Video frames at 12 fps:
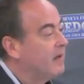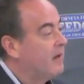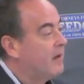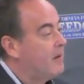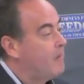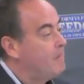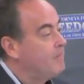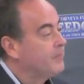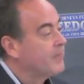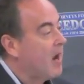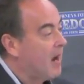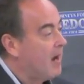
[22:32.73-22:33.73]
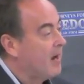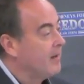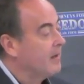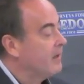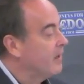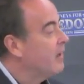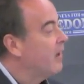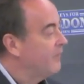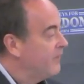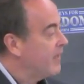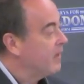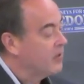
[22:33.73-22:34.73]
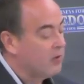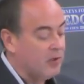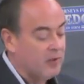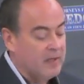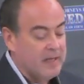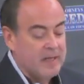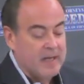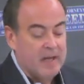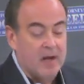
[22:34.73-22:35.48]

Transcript: on a vehicle